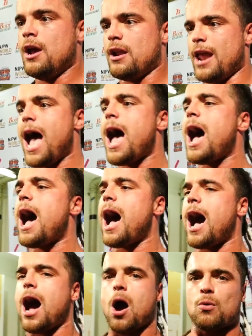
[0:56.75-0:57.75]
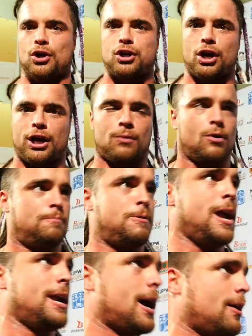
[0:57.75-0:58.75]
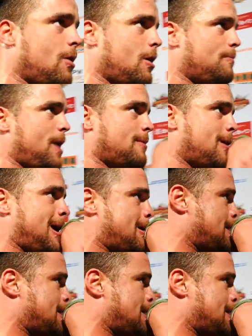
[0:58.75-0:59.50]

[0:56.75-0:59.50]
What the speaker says: Now we're cooking with peanut oil, baby.